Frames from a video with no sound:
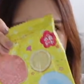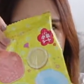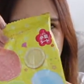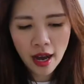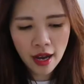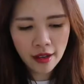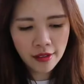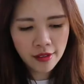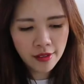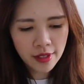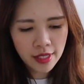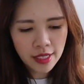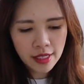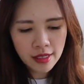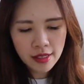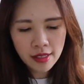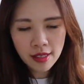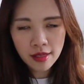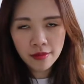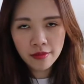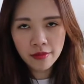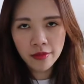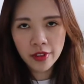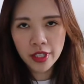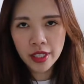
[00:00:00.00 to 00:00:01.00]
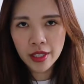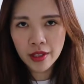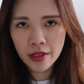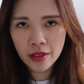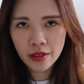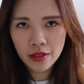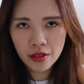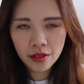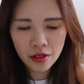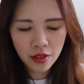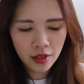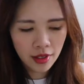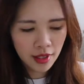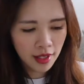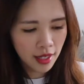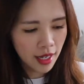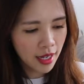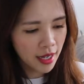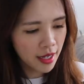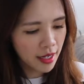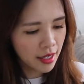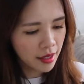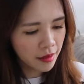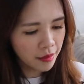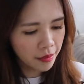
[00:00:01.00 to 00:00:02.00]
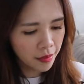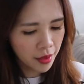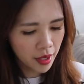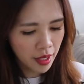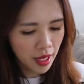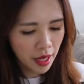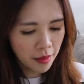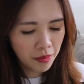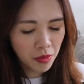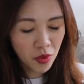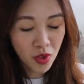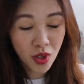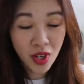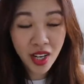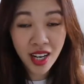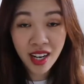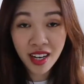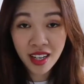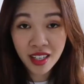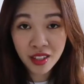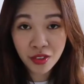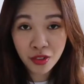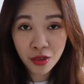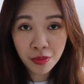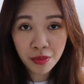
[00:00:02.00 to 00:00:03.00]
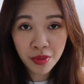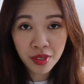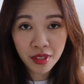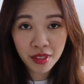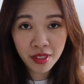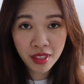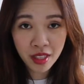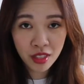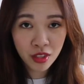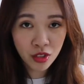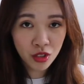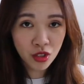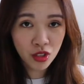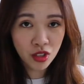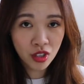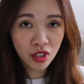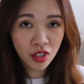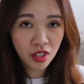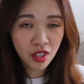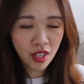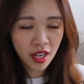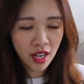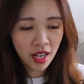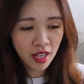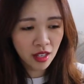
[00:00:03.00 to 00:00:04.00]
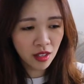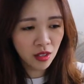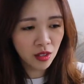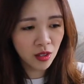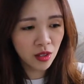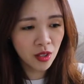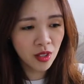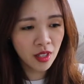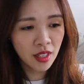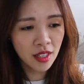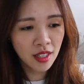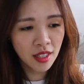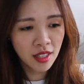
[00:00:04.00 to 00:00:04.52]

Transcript: I've seen some videos online, but I'm not 100% sure how